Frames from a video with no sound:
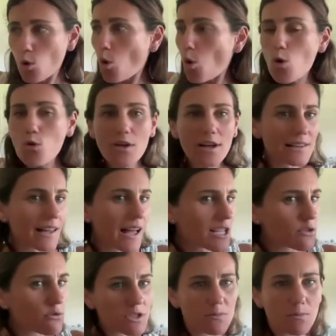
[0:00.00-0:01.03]
all the
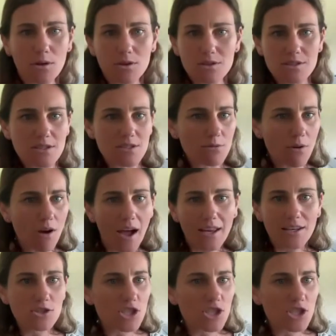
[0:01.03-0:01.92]
class responses, right?